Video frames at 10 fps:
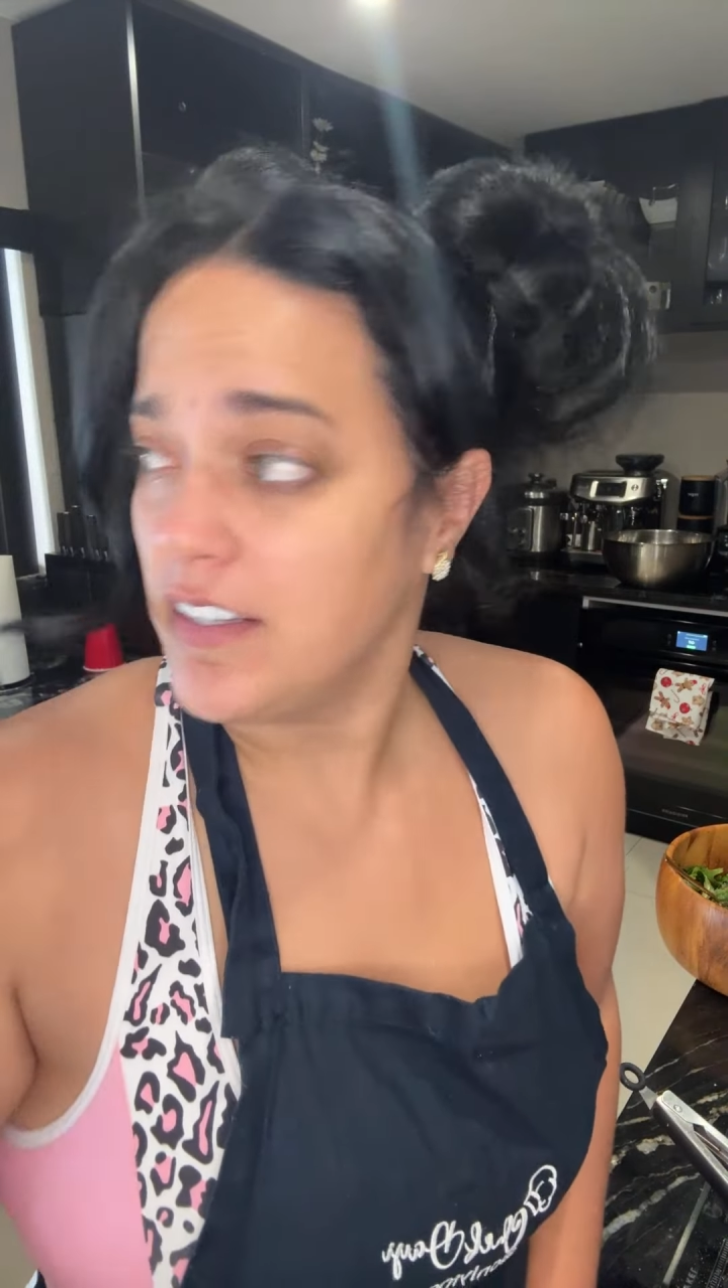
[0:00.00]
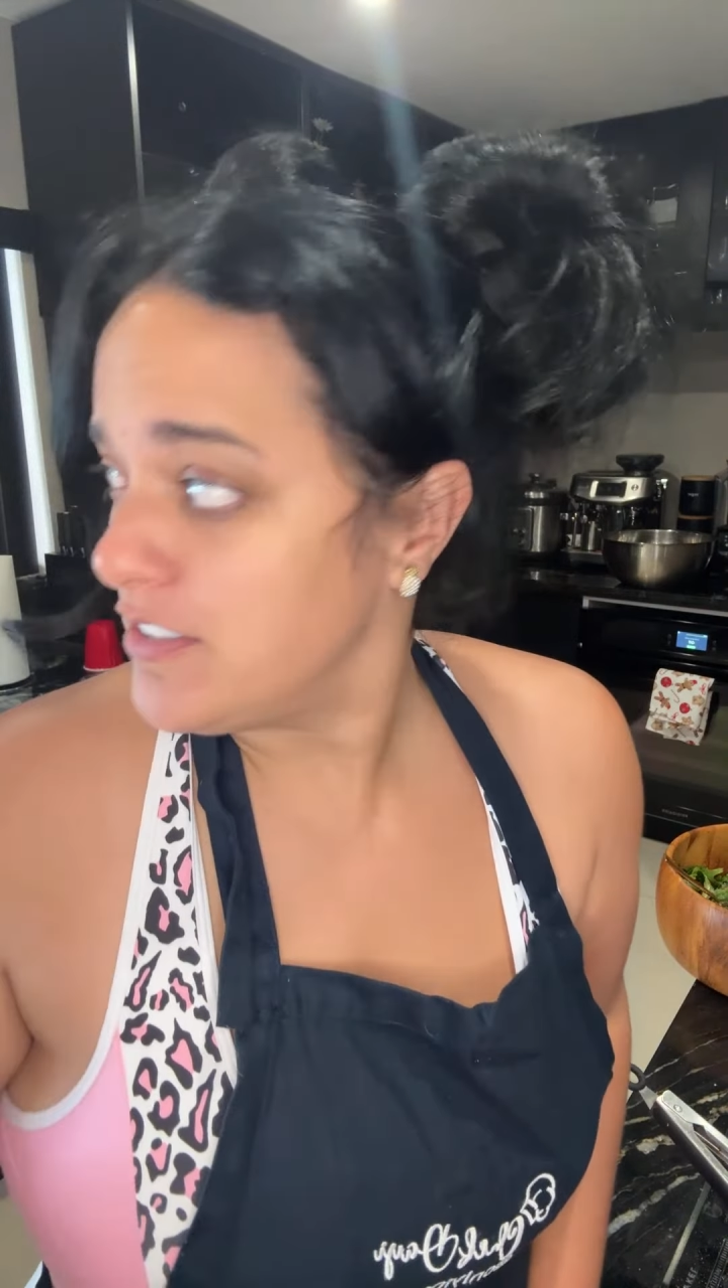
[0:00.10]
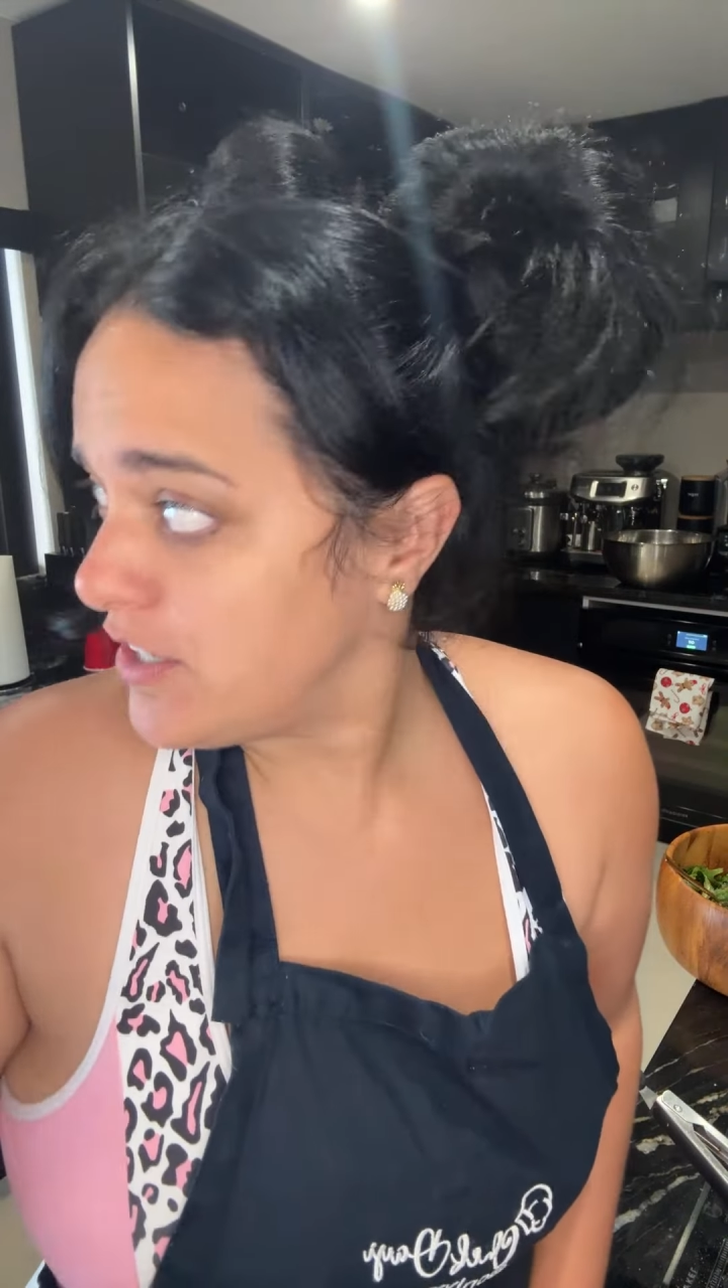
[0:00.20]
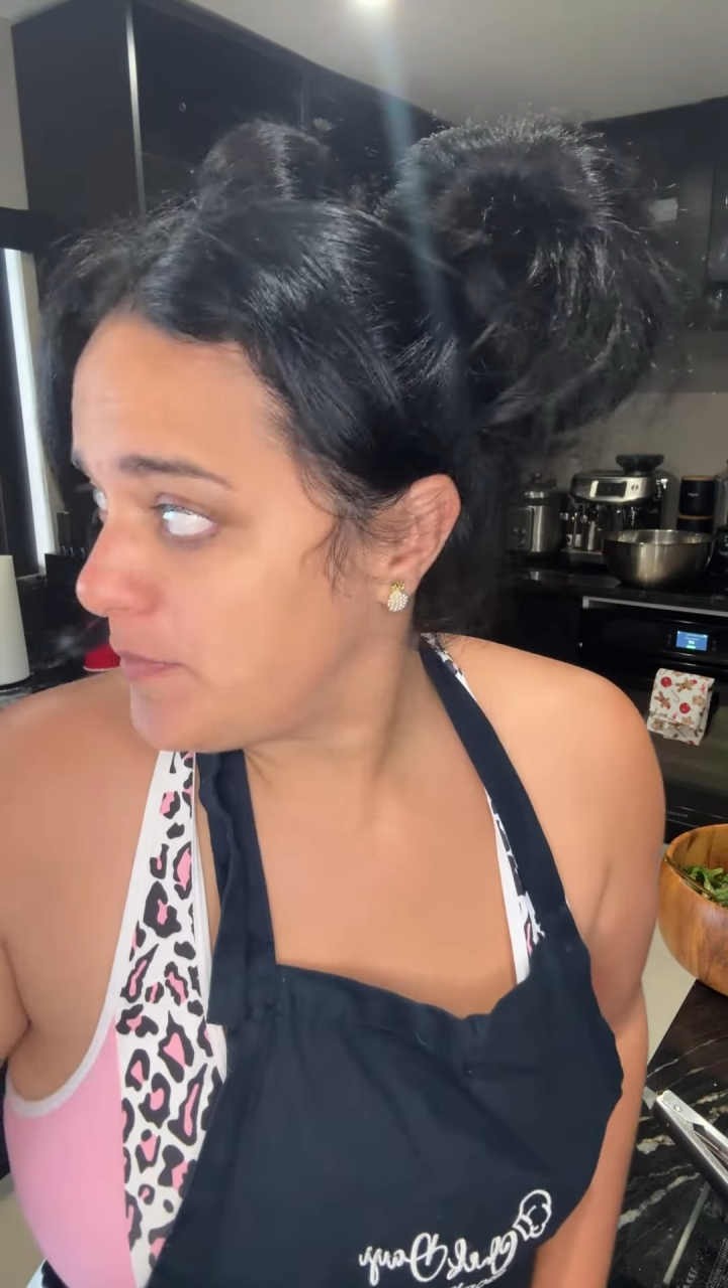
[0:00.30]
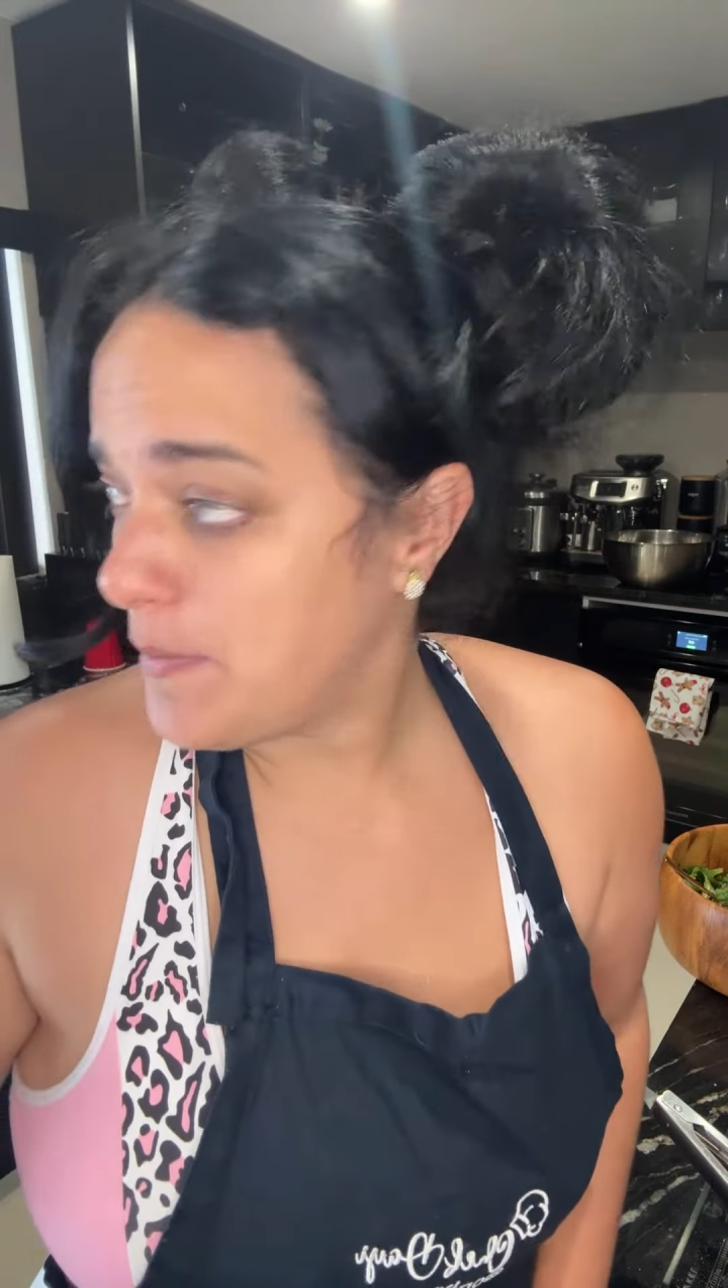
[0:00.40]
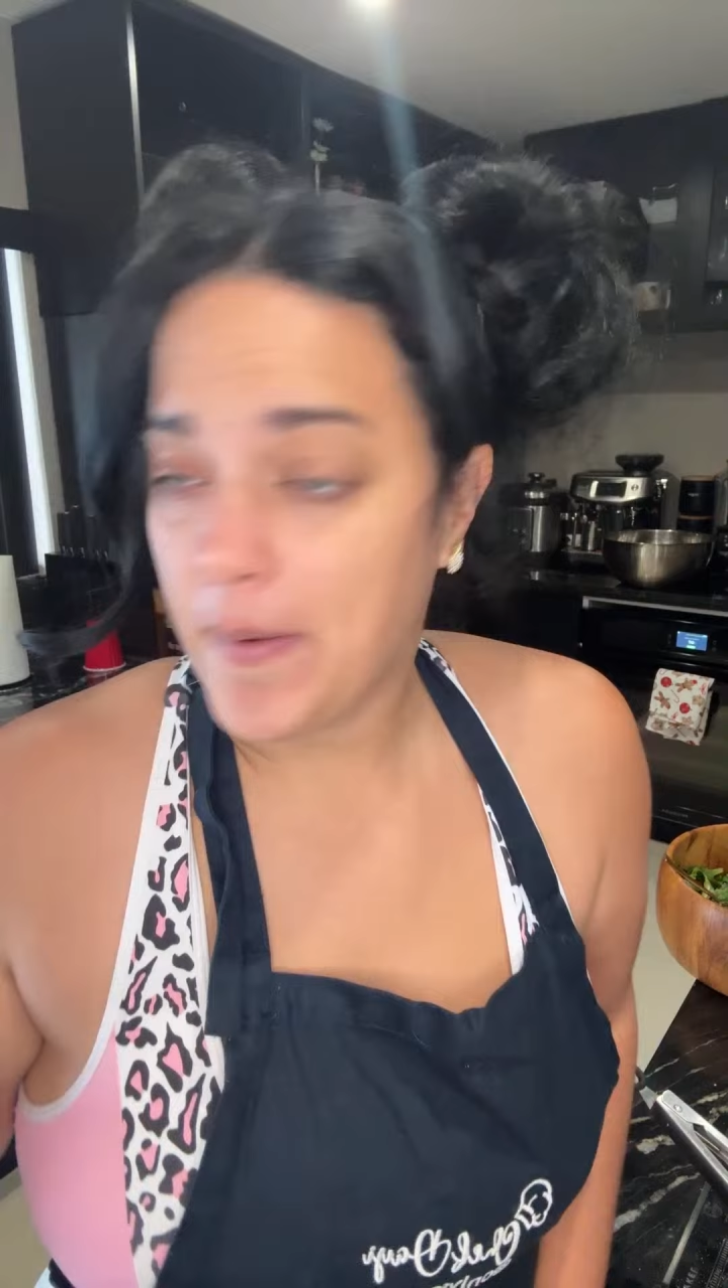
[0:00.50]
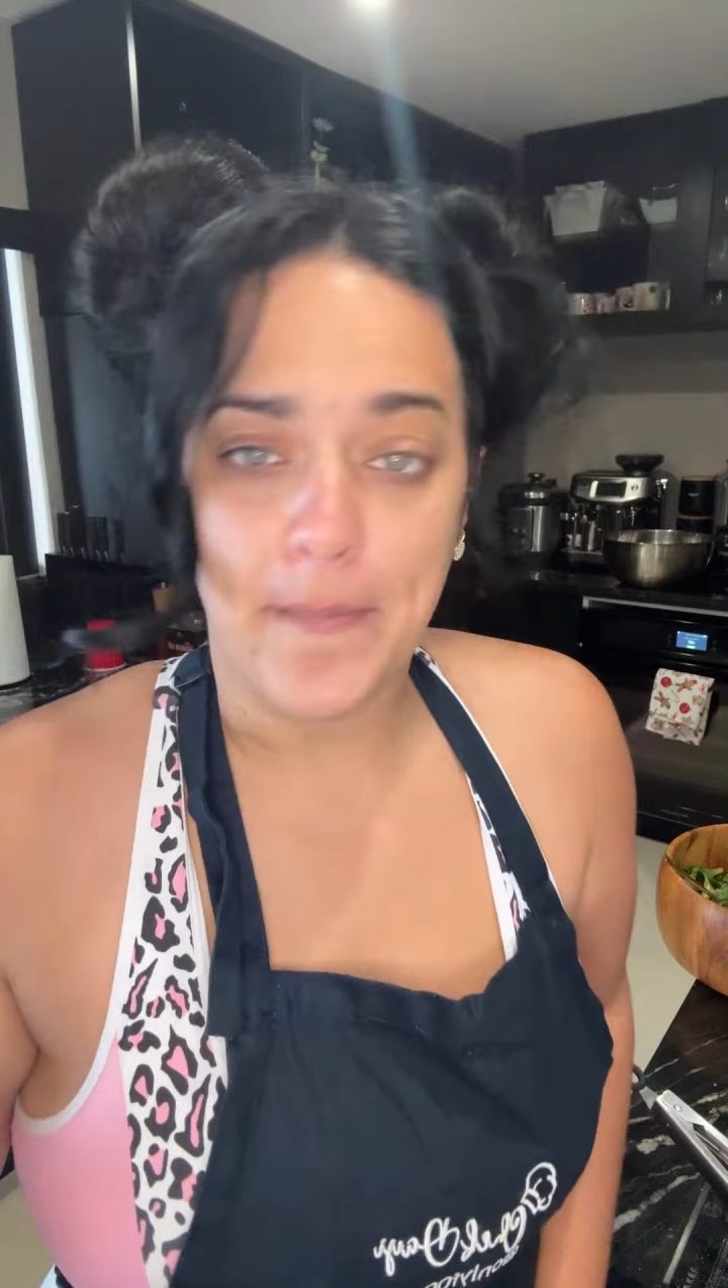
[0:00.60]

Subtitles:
it's gonna be my